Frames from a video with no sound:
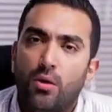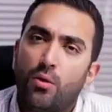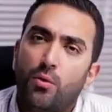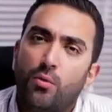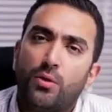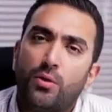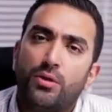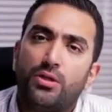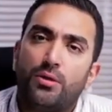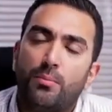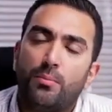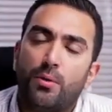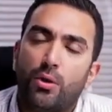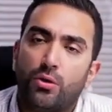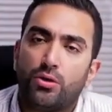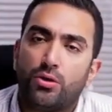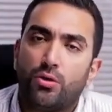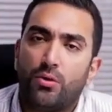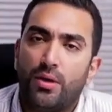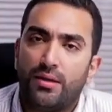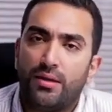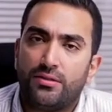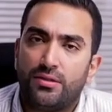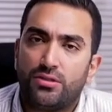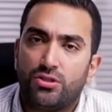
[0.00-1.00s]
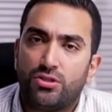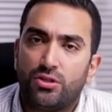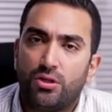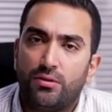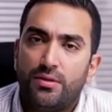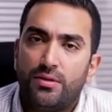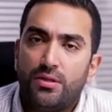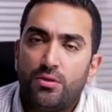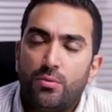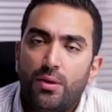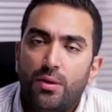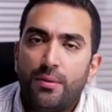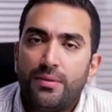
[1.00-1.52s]
or suppose you have a
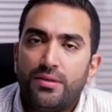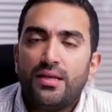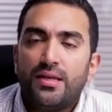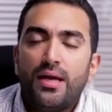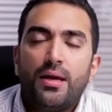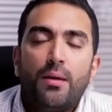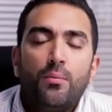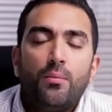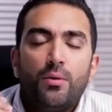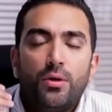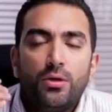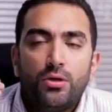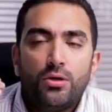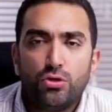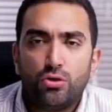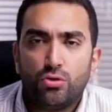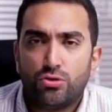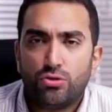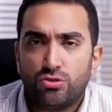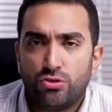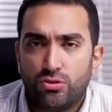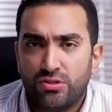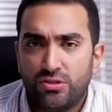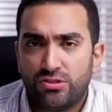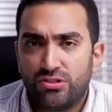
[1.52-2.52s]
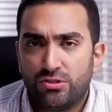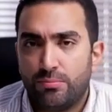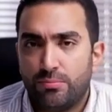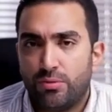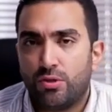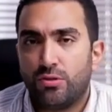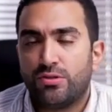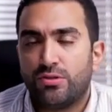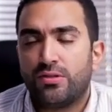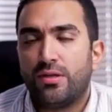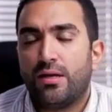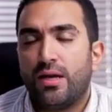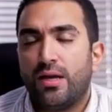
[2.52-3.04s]
service website where the user is
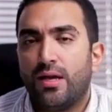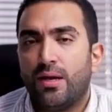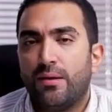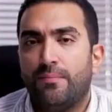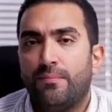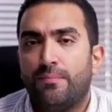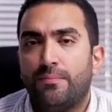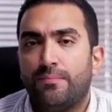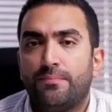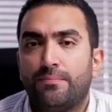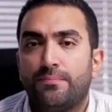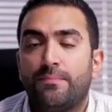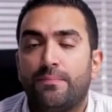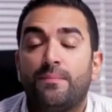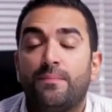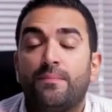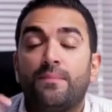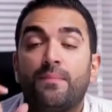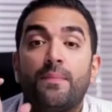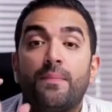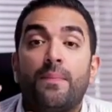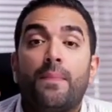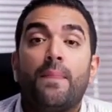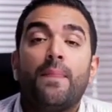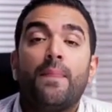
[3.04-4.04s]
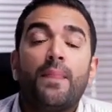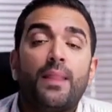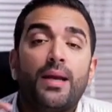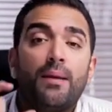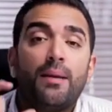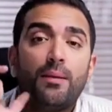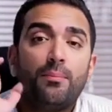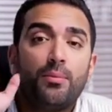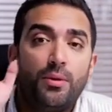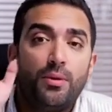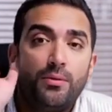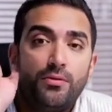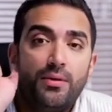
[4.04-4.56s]
supposed to come
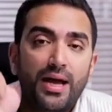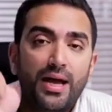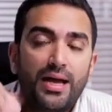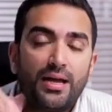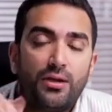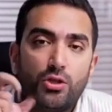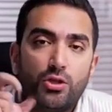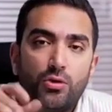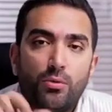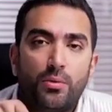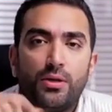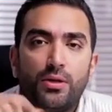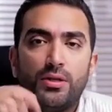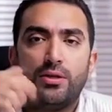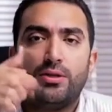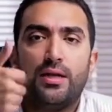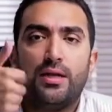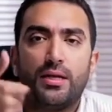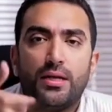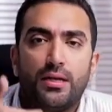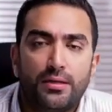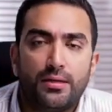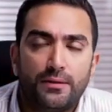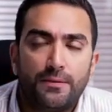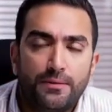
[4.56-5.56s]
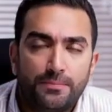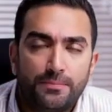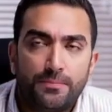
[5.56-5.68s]
and provide you with a lead,